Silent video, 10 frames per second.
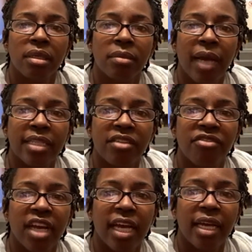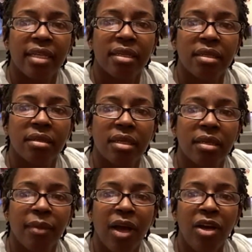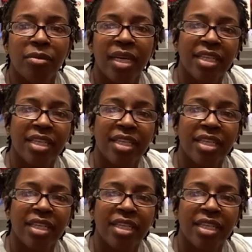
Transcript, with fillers: About to find. Oh